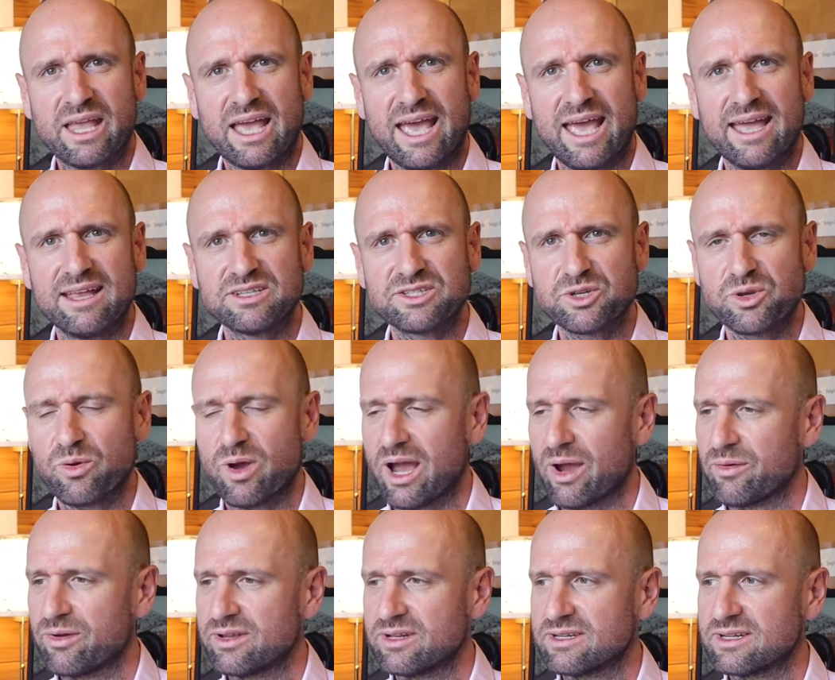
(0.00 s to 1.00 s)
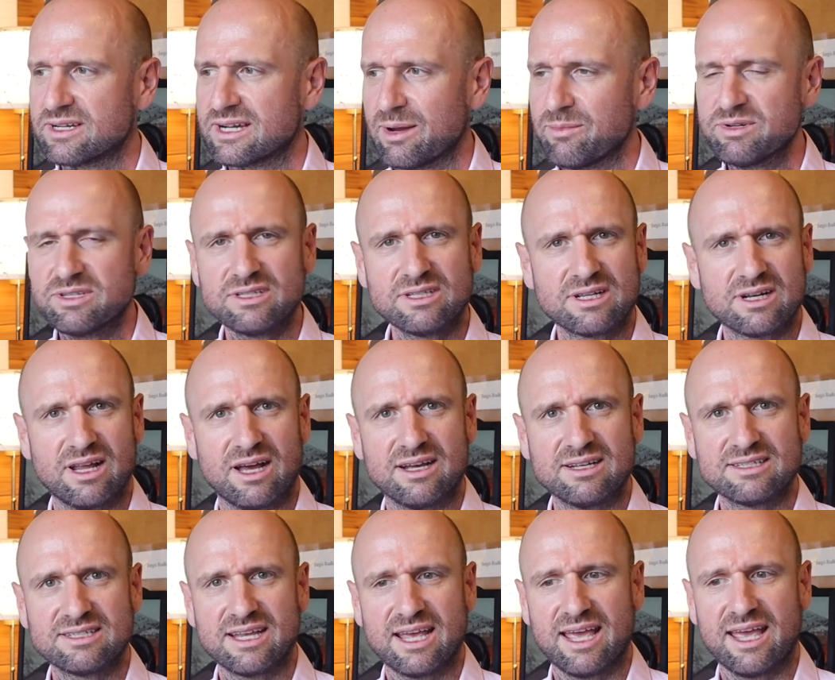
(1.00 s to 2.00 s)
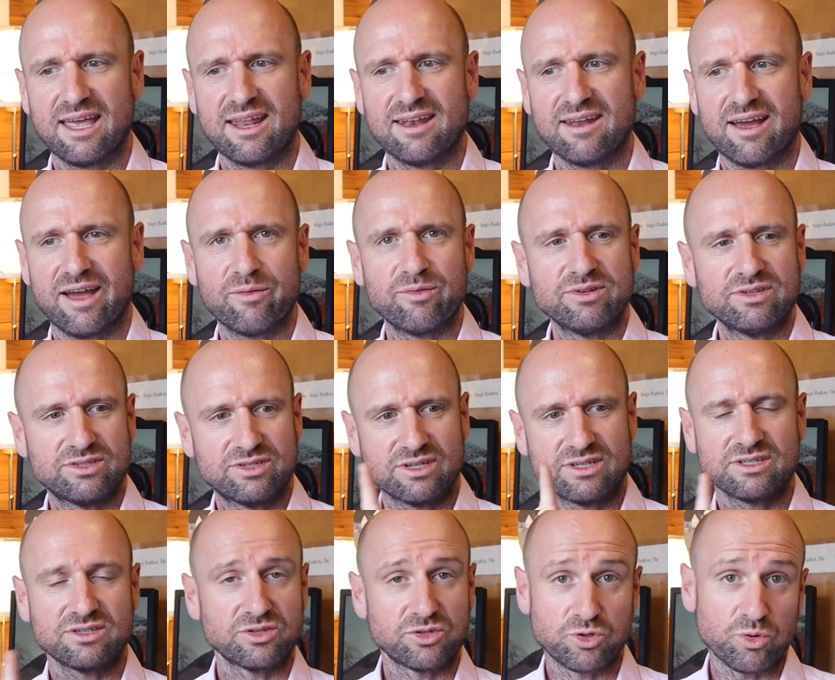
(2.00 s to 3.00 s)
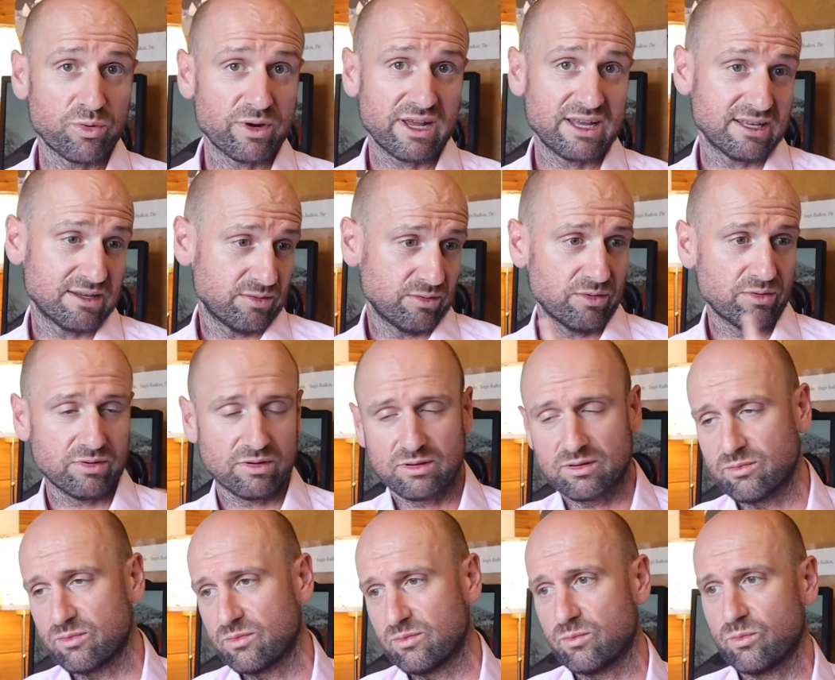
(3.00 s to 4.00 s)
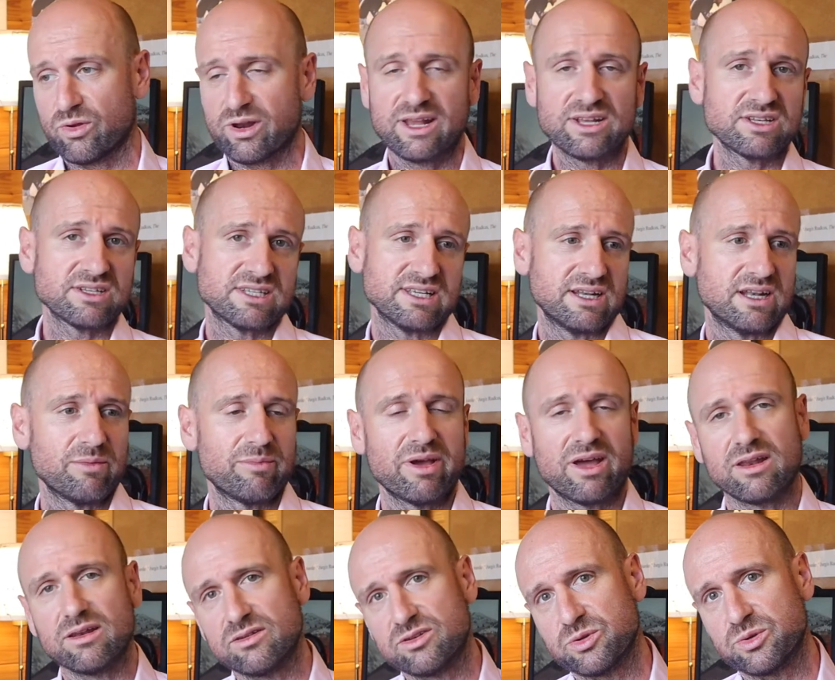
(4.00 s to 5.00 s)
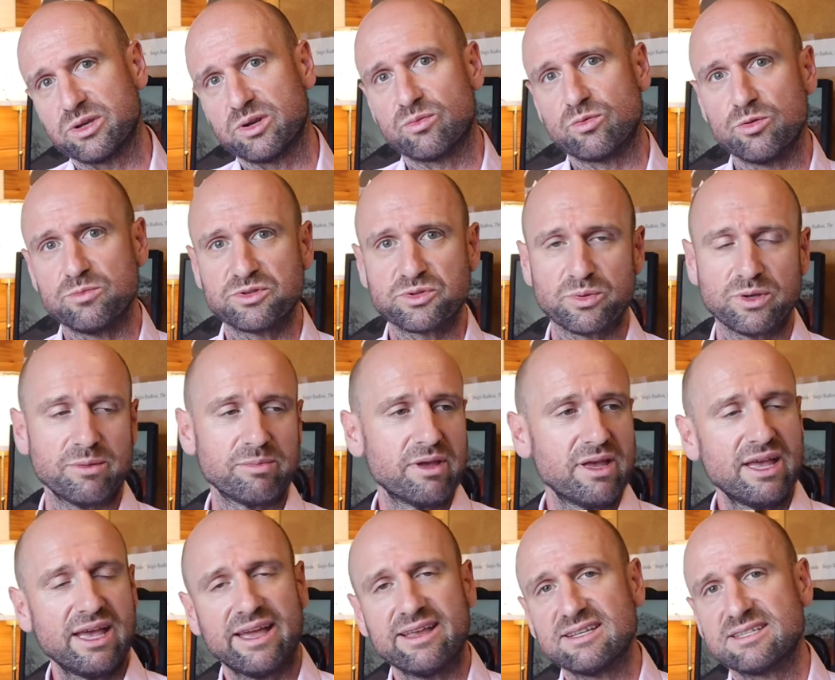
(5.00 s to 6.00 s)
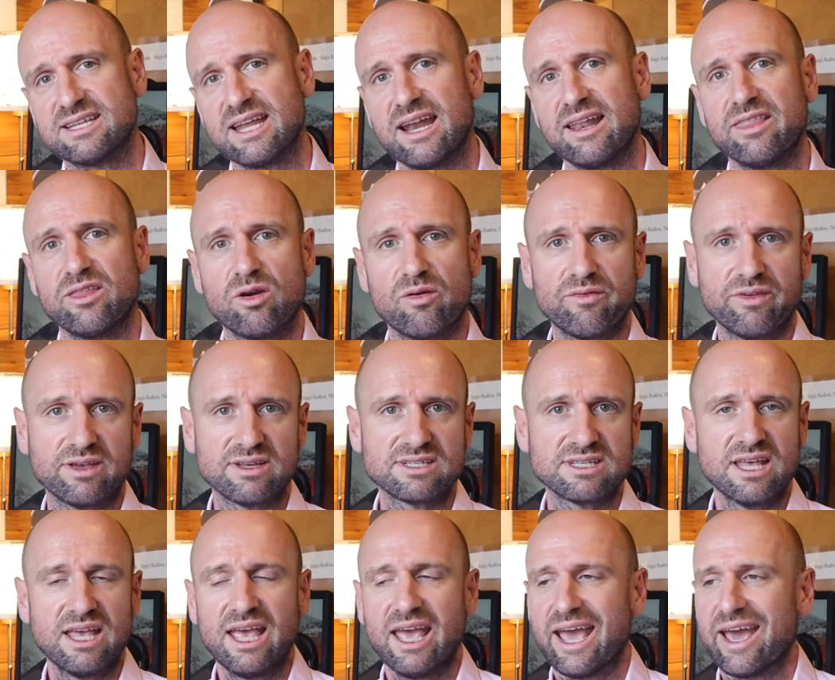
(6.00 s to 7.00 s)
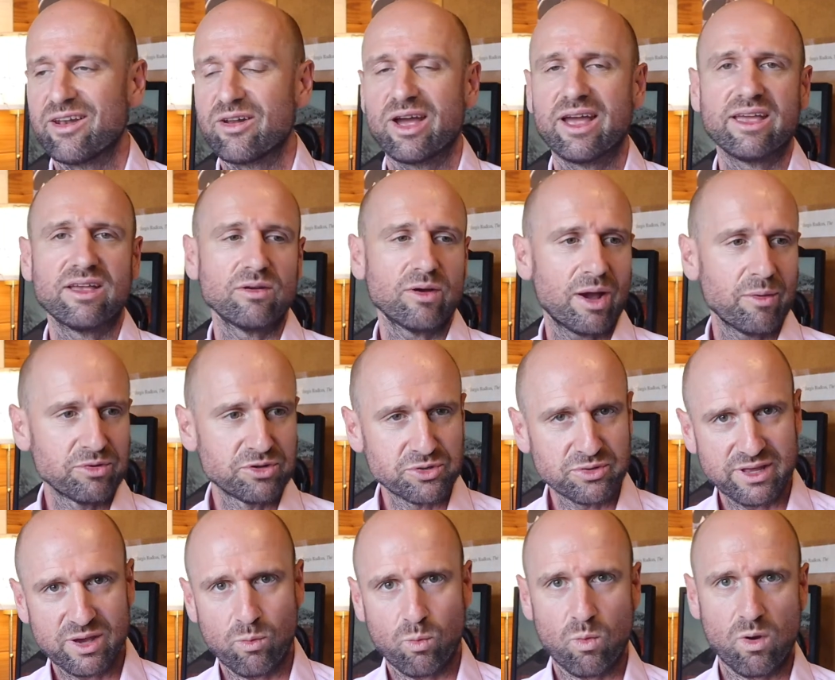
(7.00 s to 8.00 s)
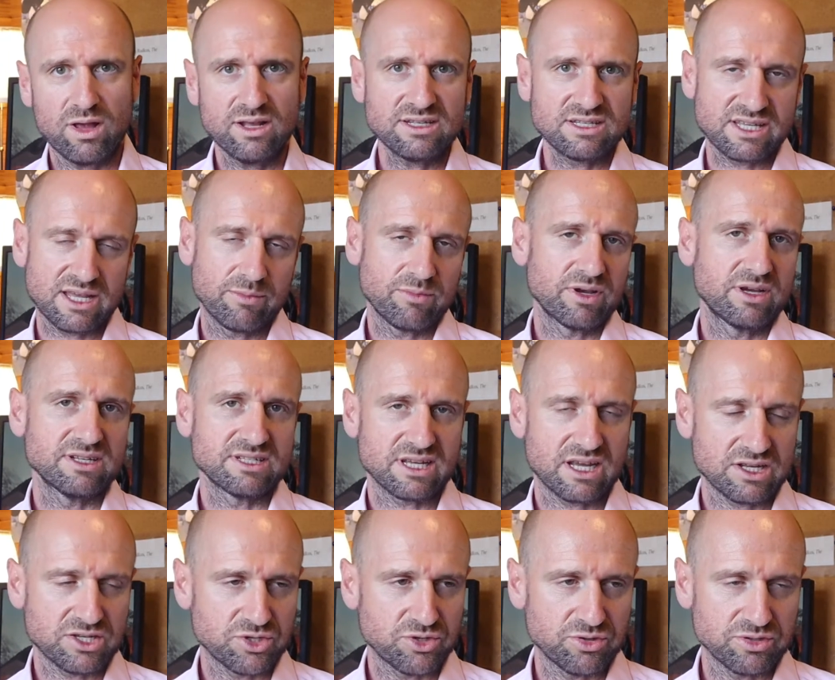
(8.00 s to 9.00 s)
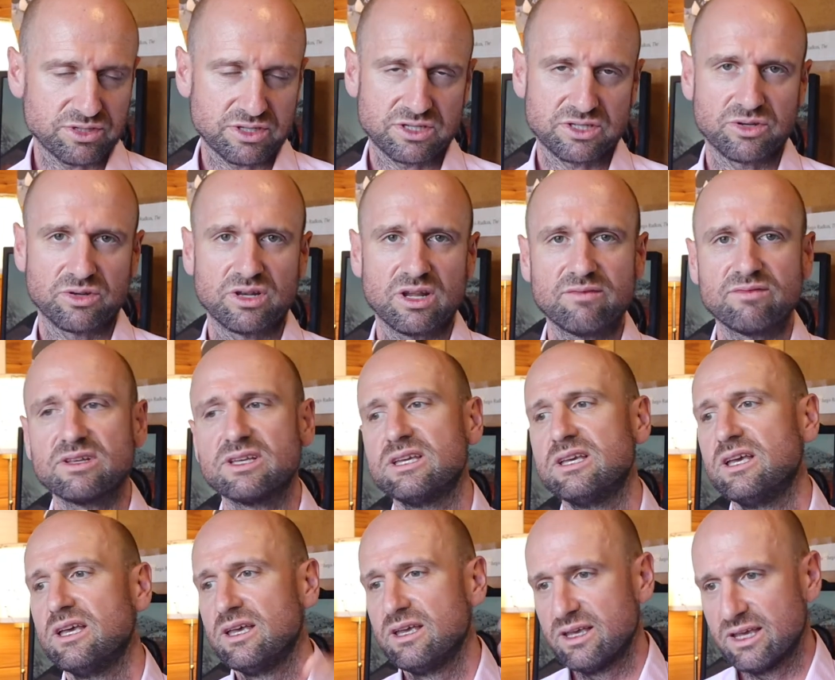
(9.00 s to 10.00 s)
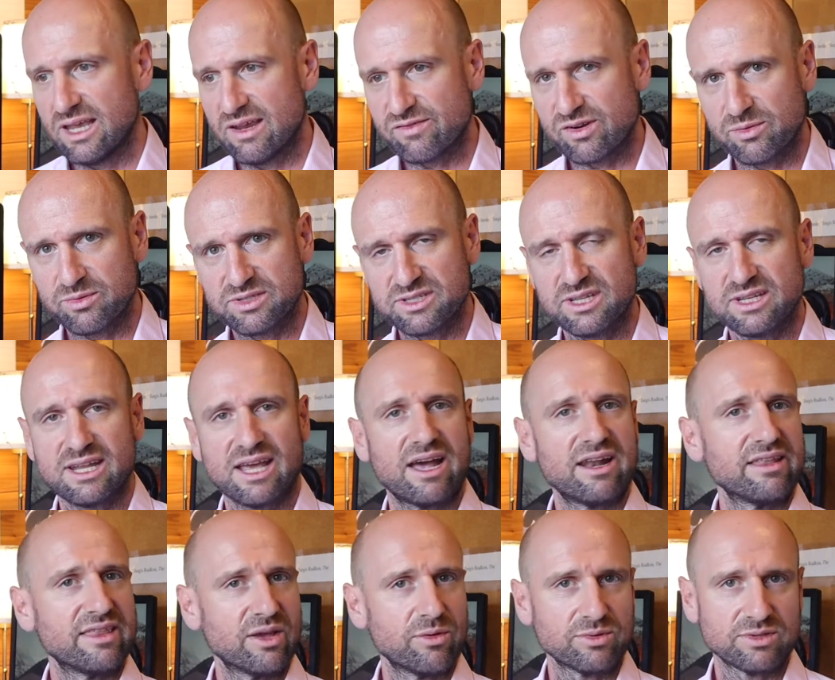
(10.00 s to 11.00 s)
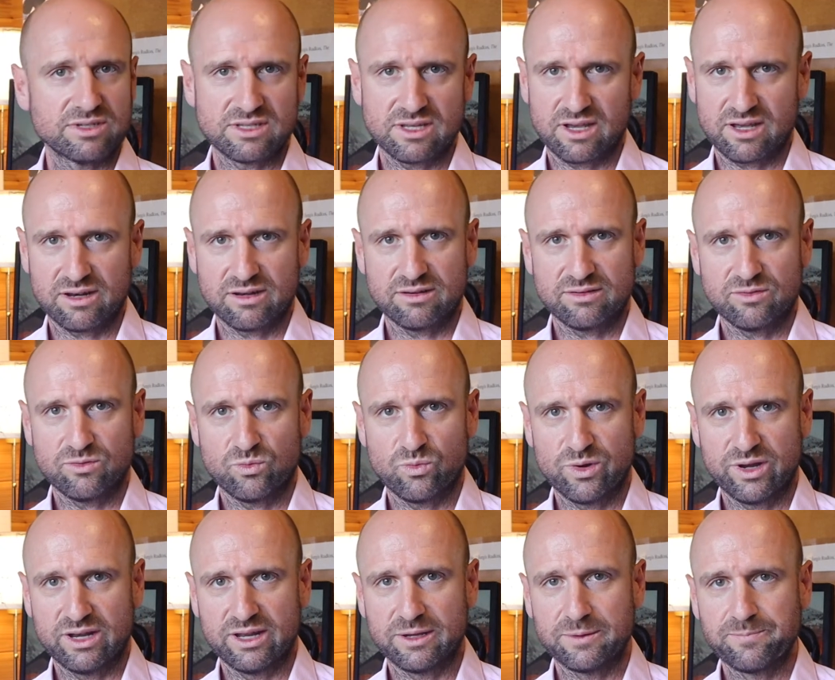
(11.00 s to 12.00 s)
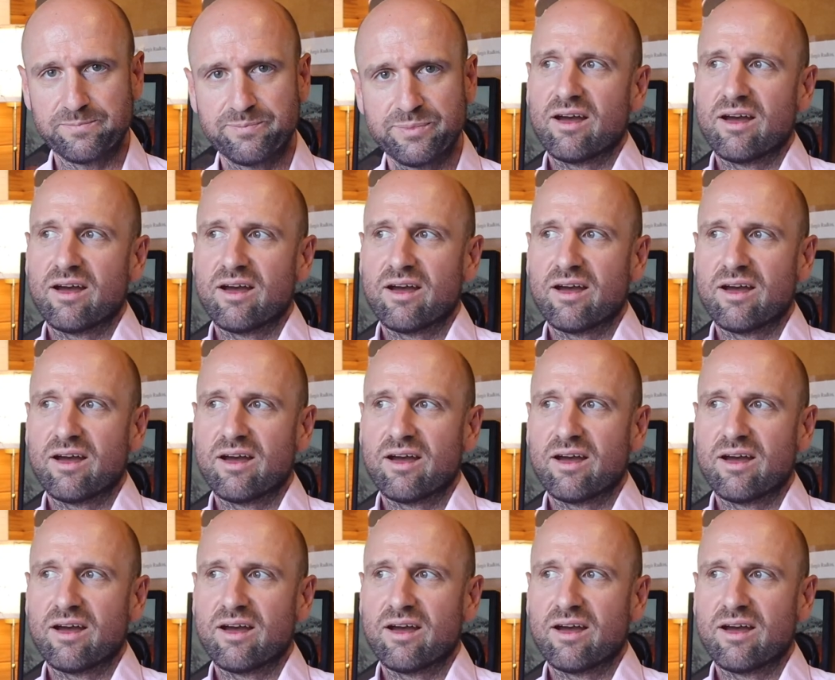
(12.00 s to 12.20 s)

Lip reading: And so I would come into the class and I would just do what I just said about doing a room sweep and stating the obvious. And I would do that once, and because our students are so lovely, everyone would sit down and they would start reading.